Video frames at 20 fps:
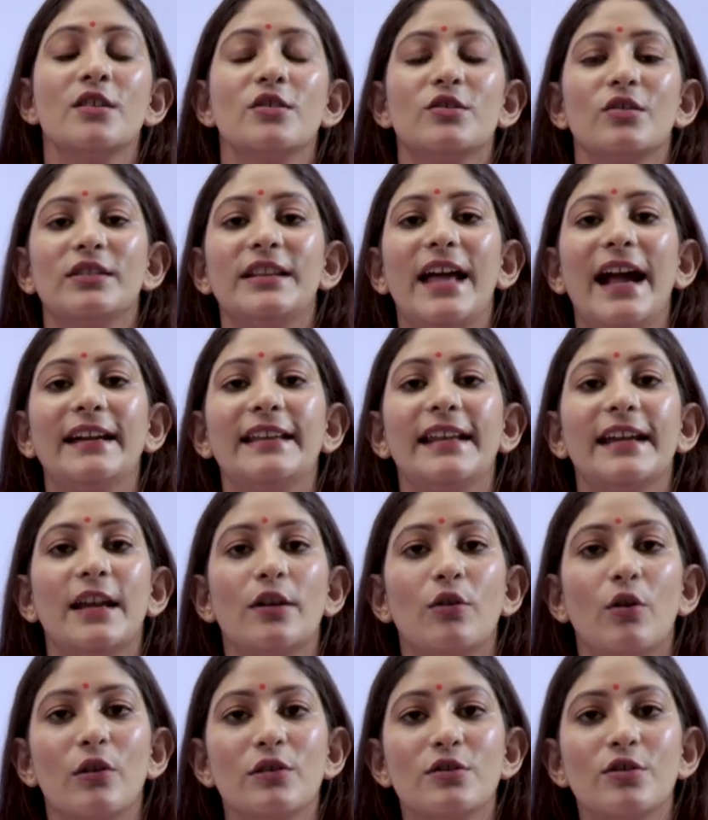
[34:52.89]
so that they
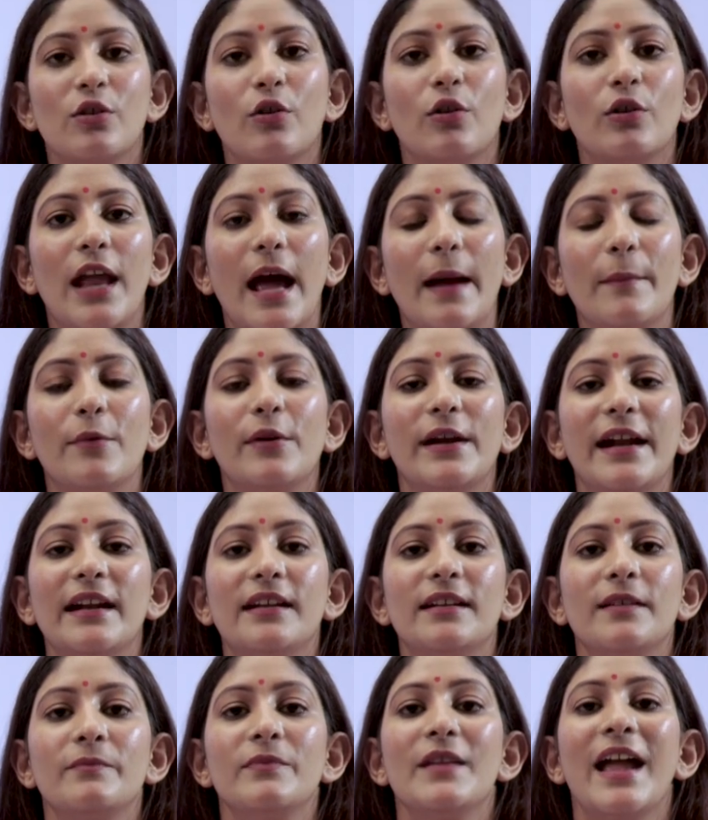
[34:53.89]
can also
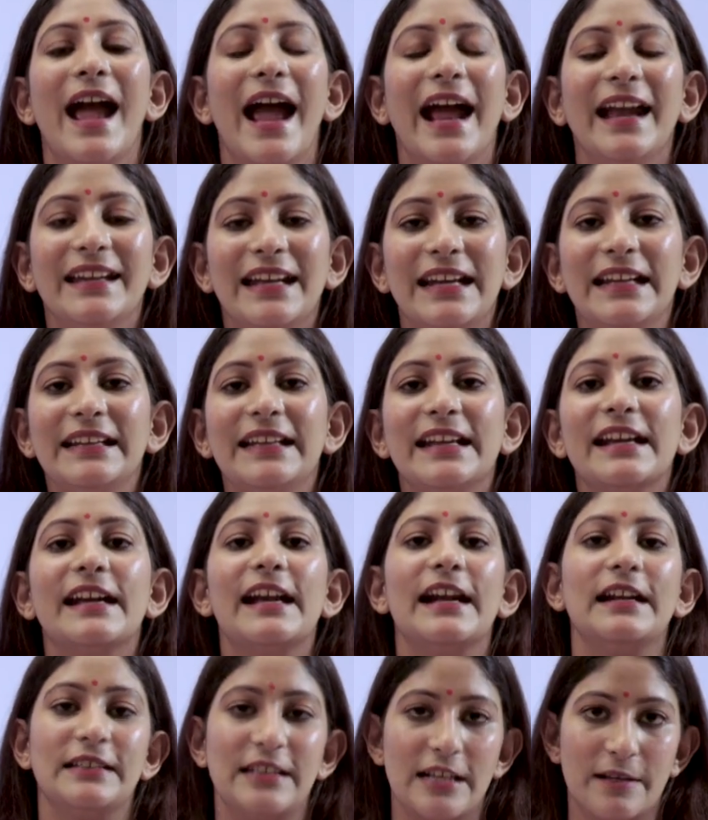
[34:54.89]
collaborate and
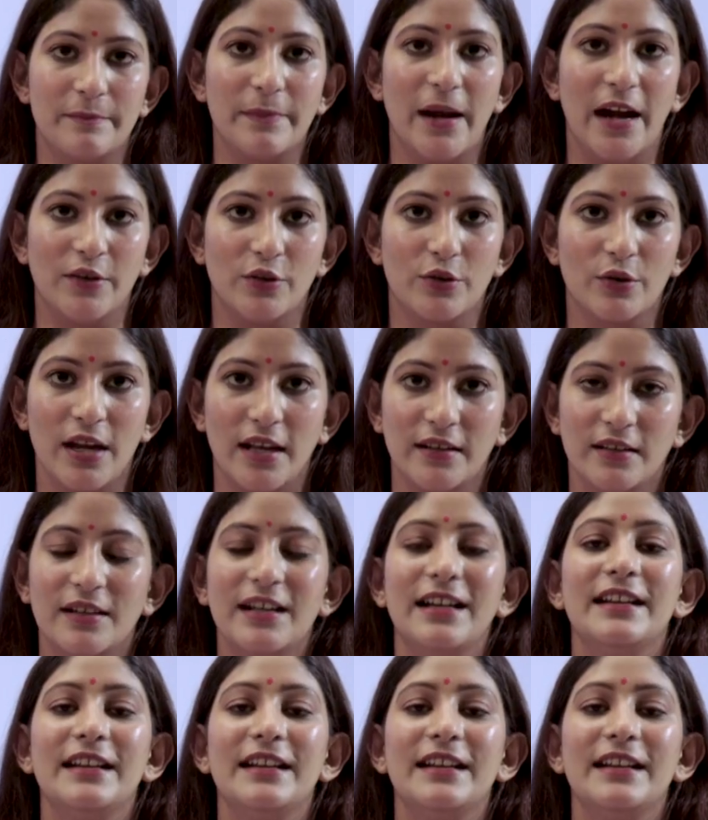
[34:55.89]
integrate their plan together.